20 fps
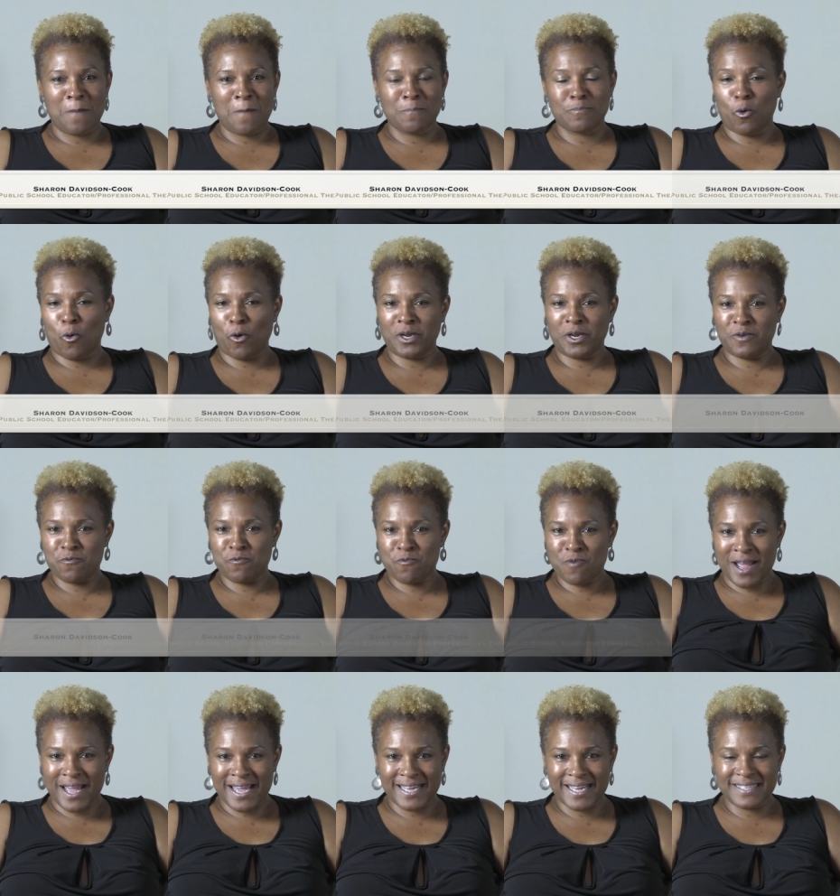Born and
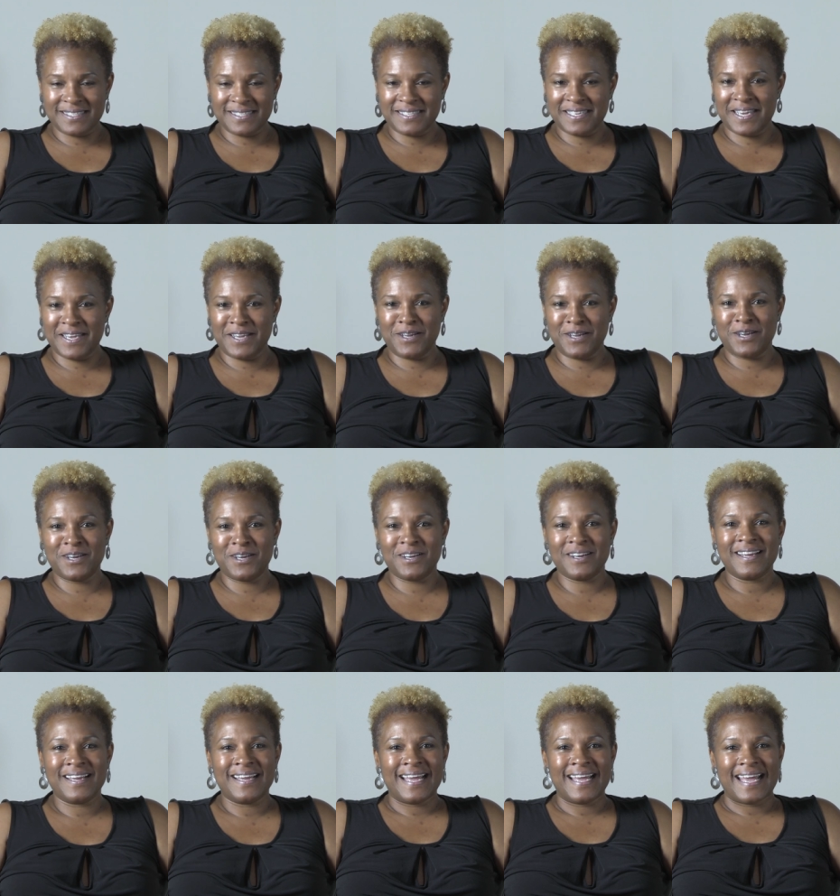raised here,
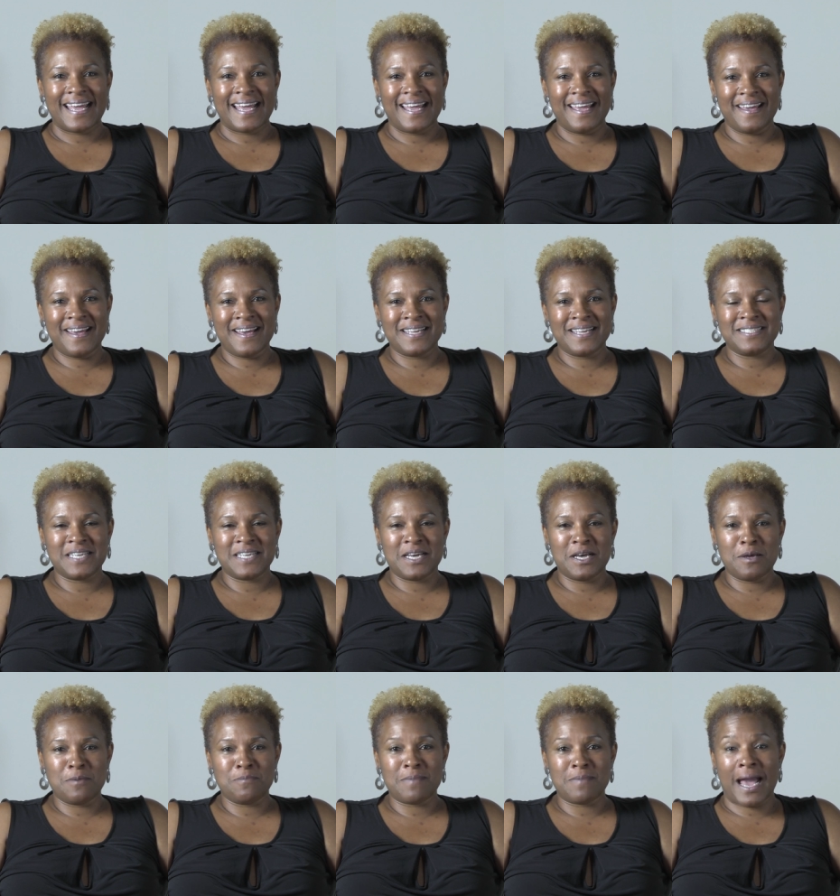and
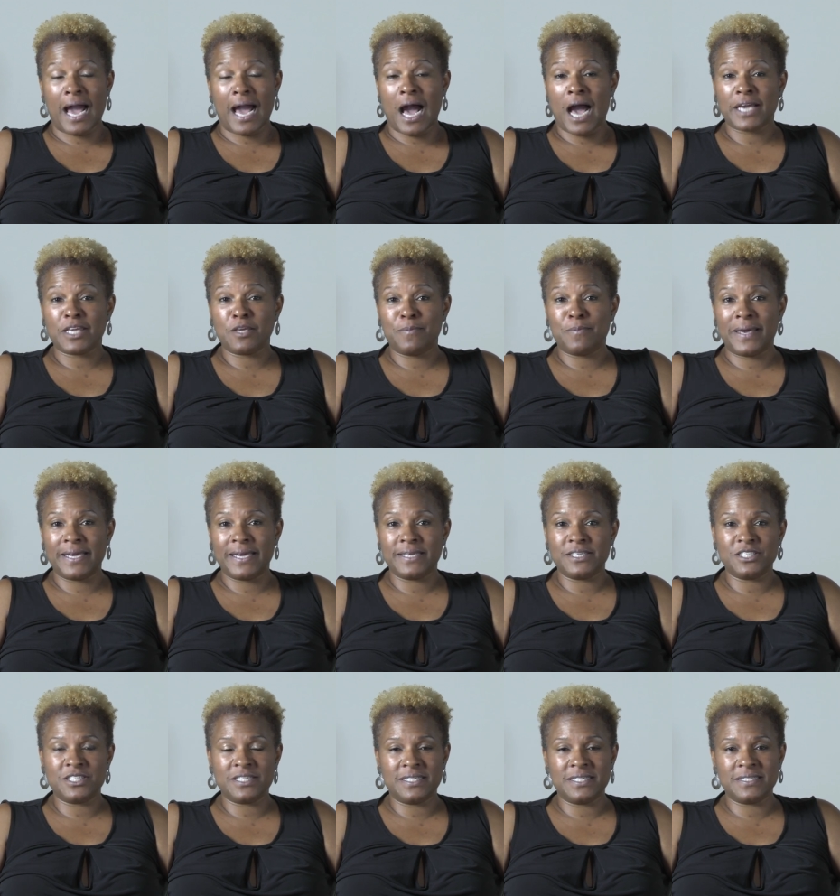my
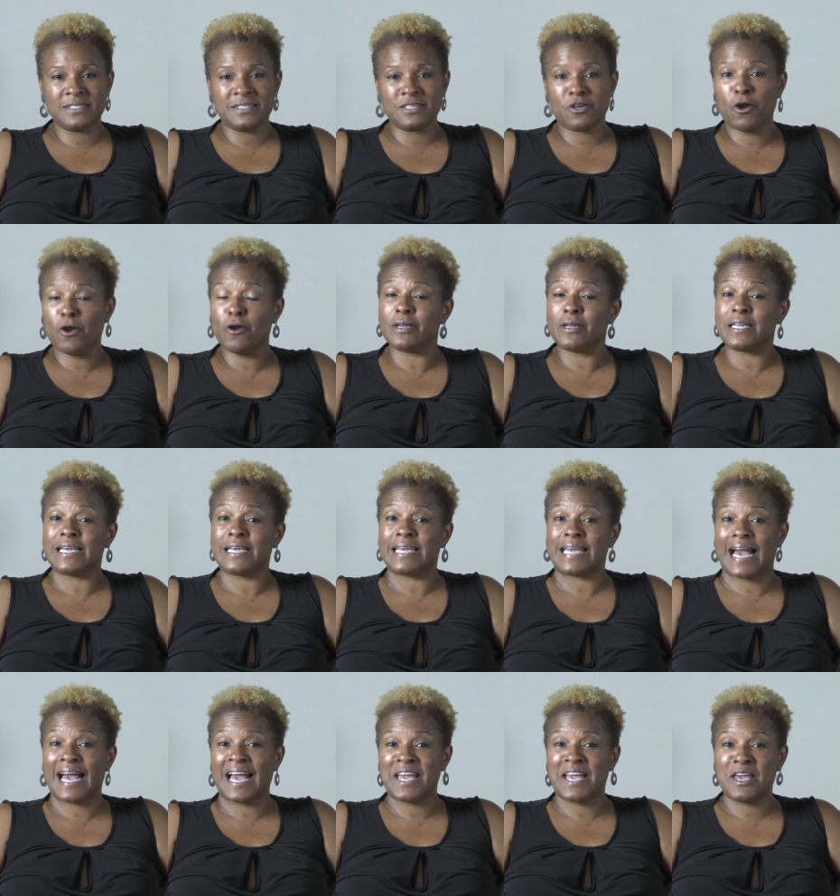occupations,
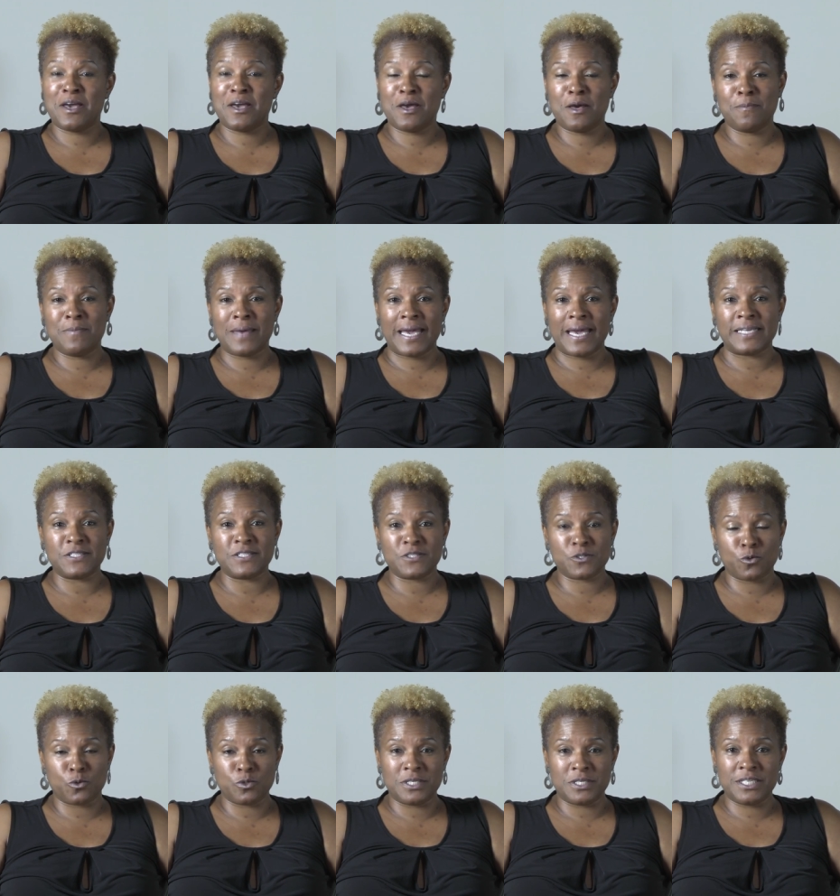currently I am a
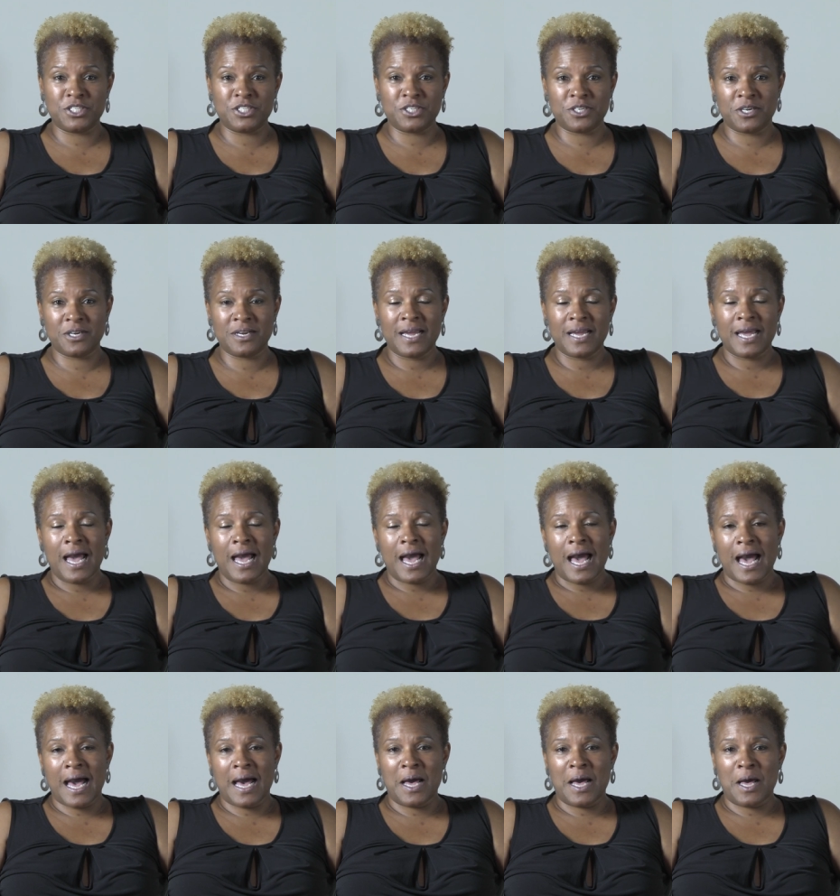school teacher.
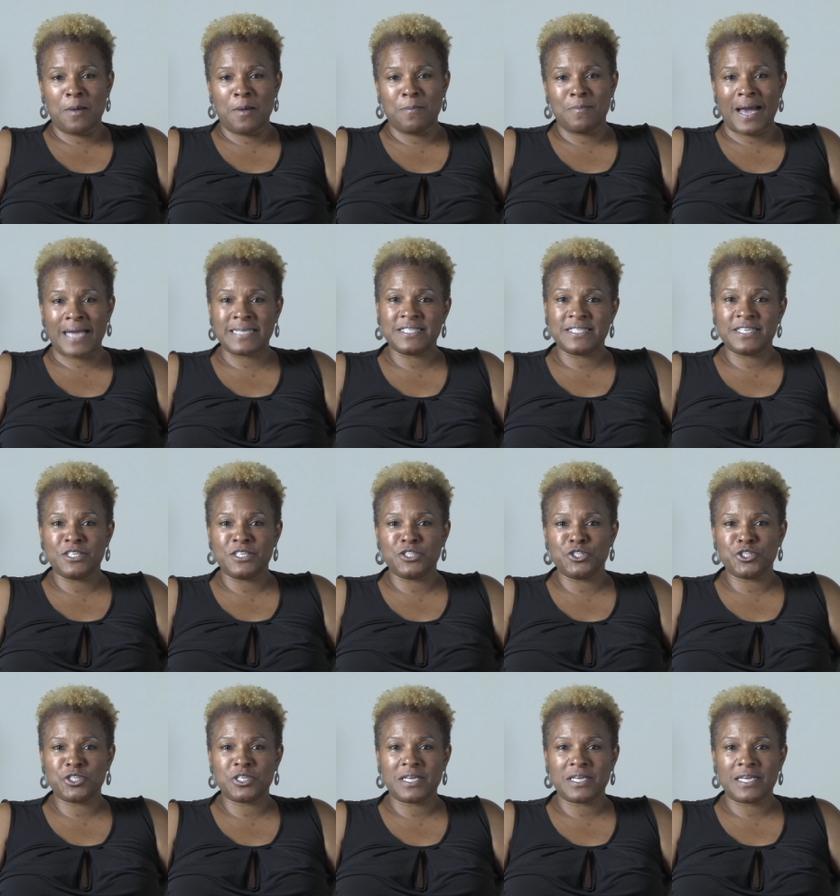I
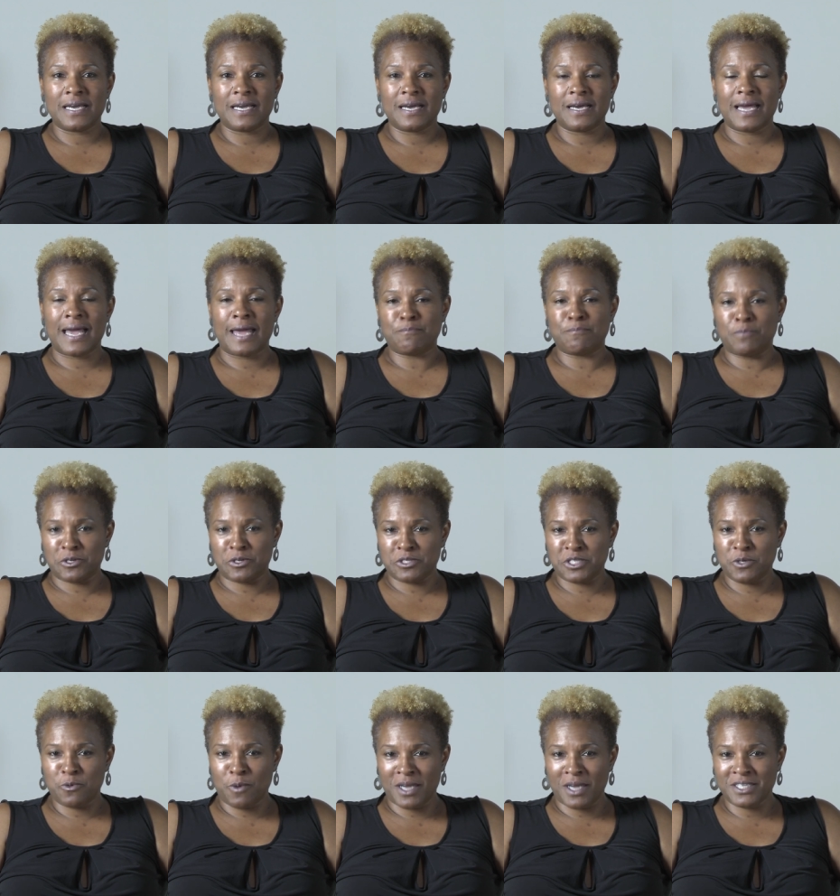teach at Booker
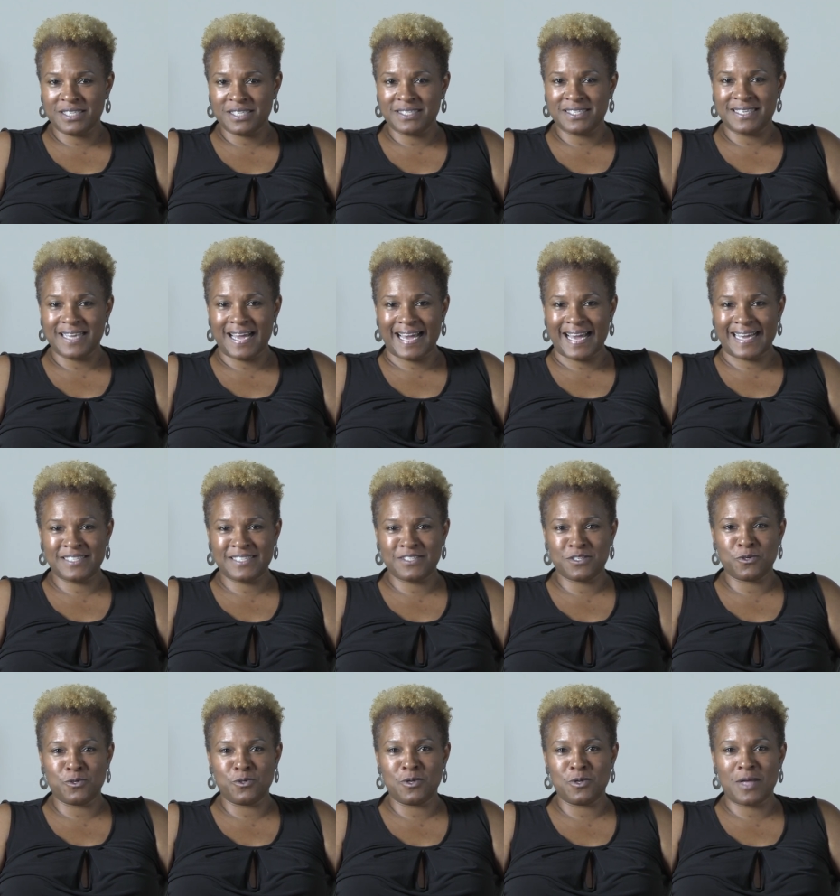T. Washington High
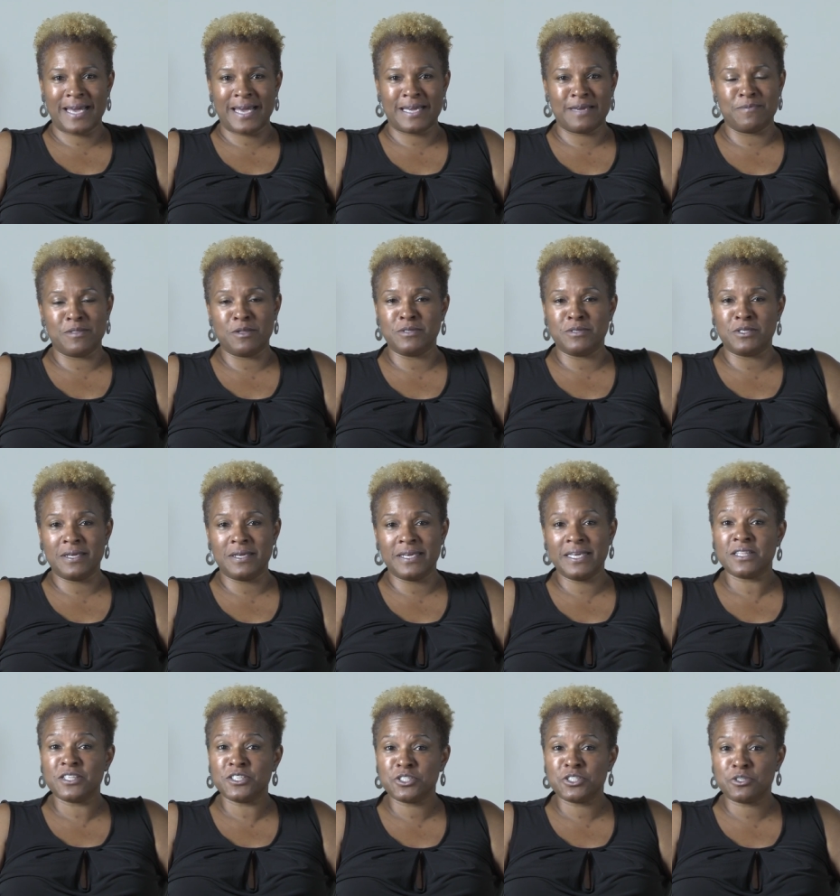School. I am the
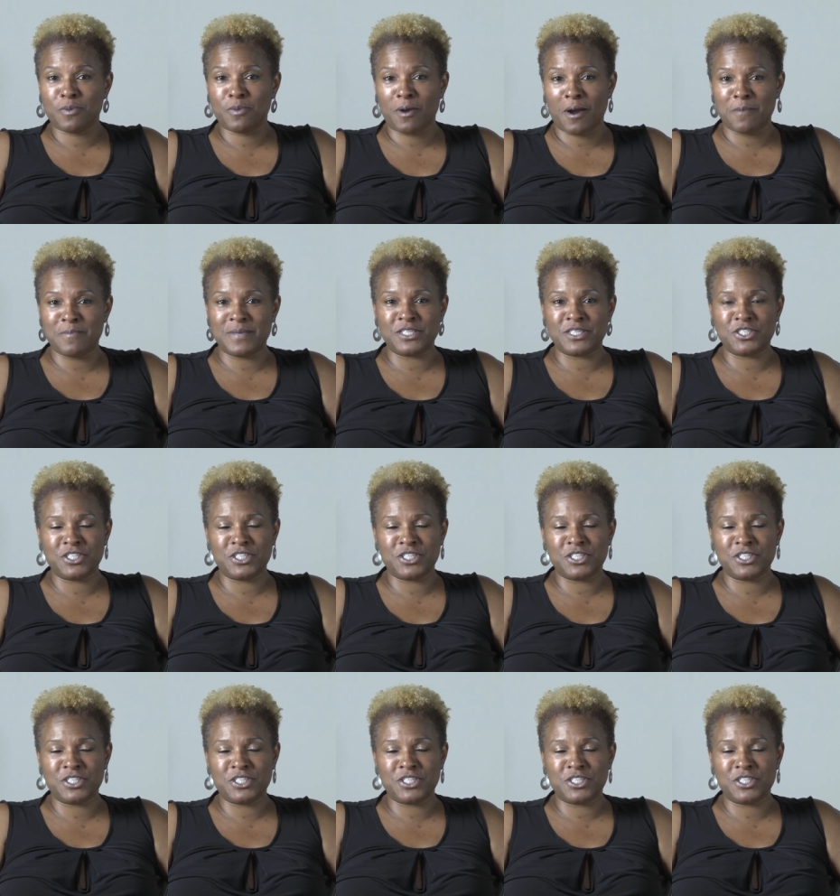English department